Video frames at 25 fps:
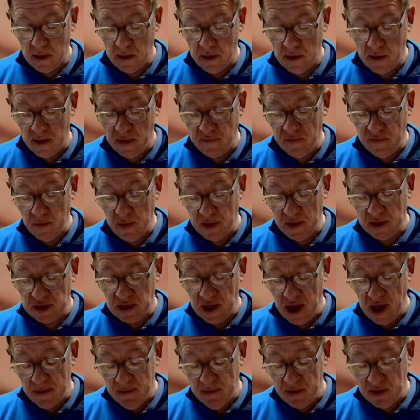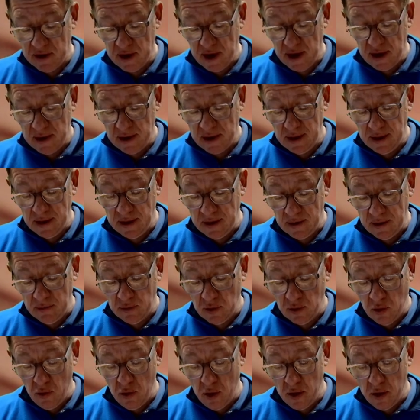if you were to snap the thread here, it would
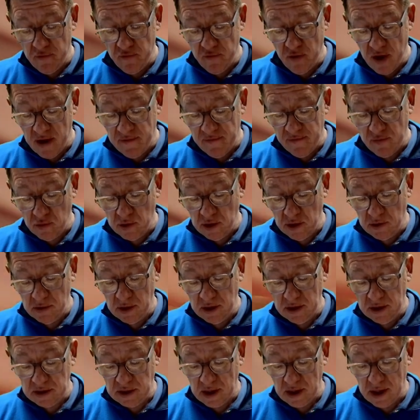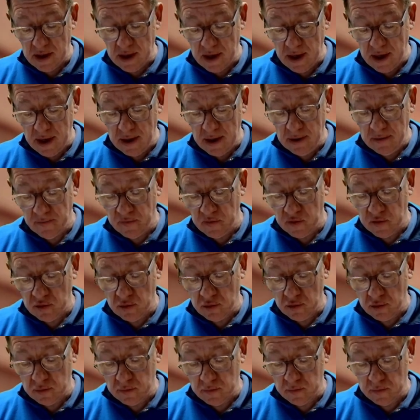all unravel and you'd need to start again. So
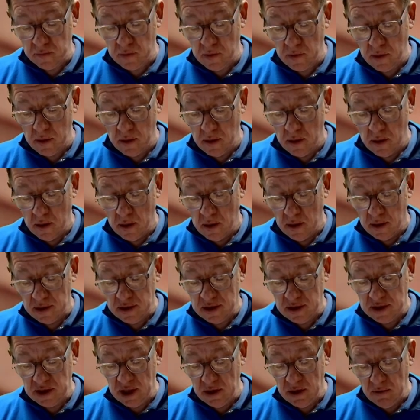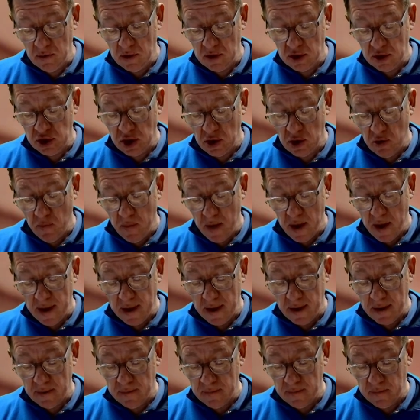it's the same with the
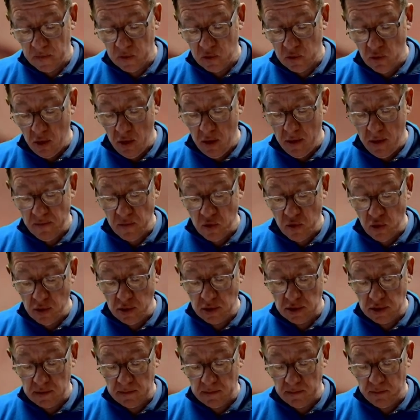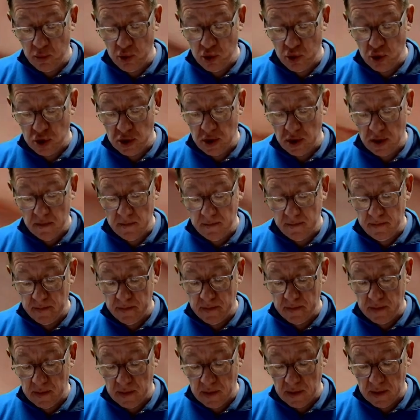Shellback. So all I'm doing is pushing it.
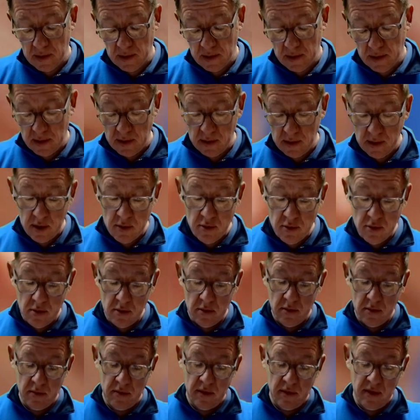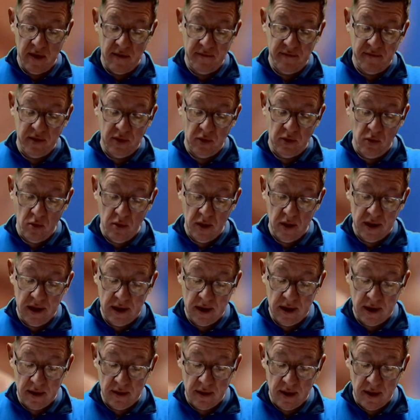Now if you don't like
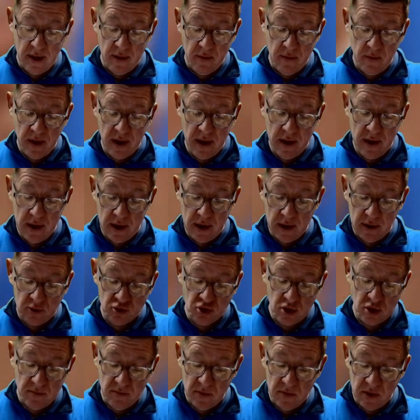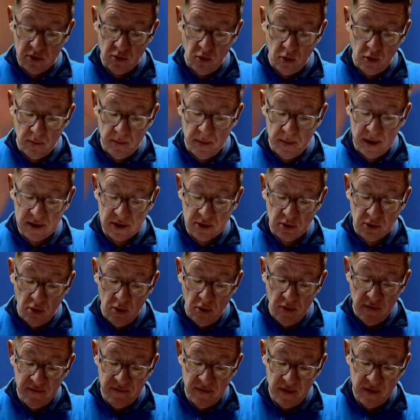it that way, you can trim the top bits
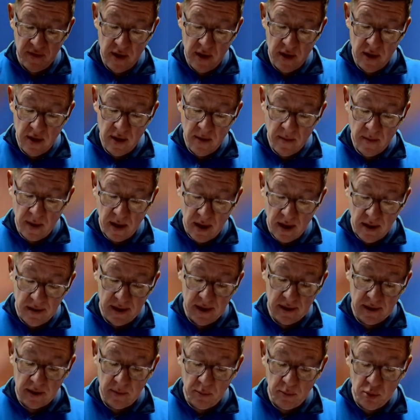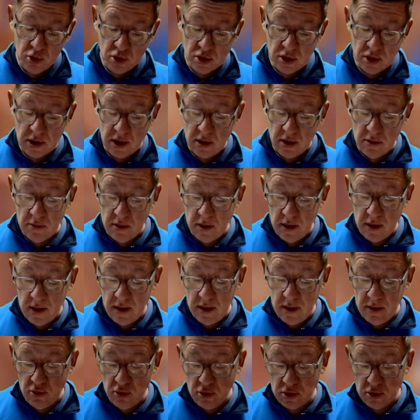off, but I like to push it down and
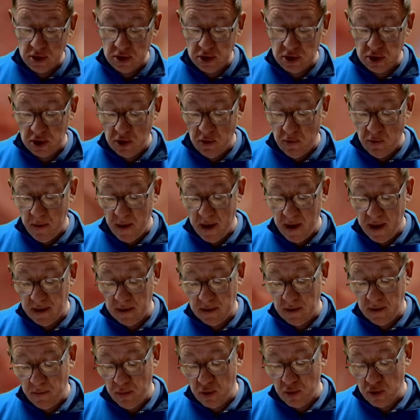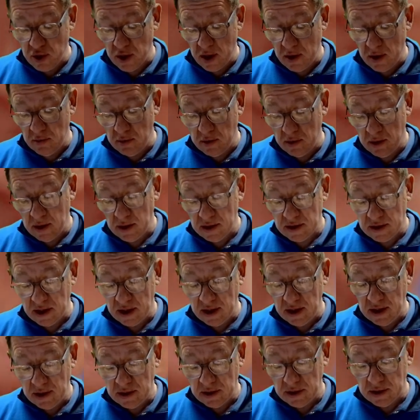then use the Shellback to push it out to the
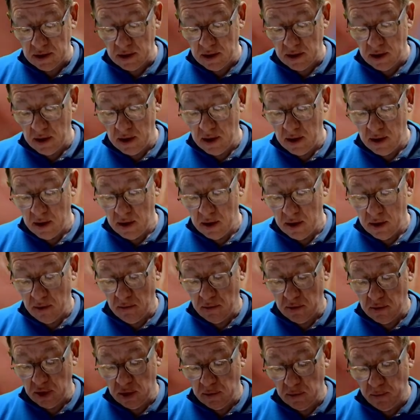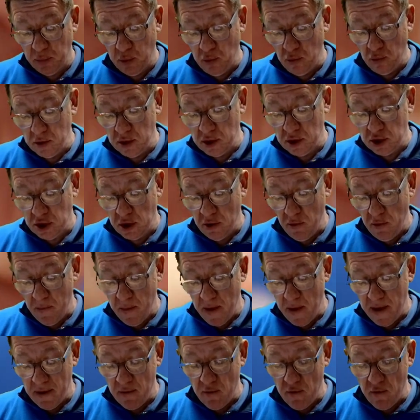sides. So just pulling the
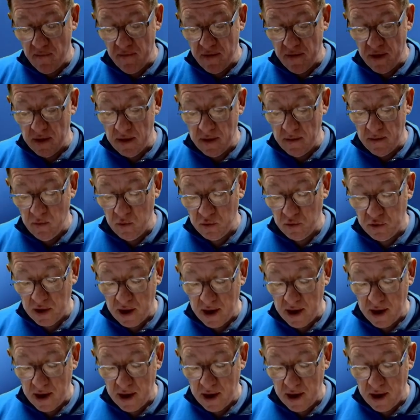Shellback over and we'll tie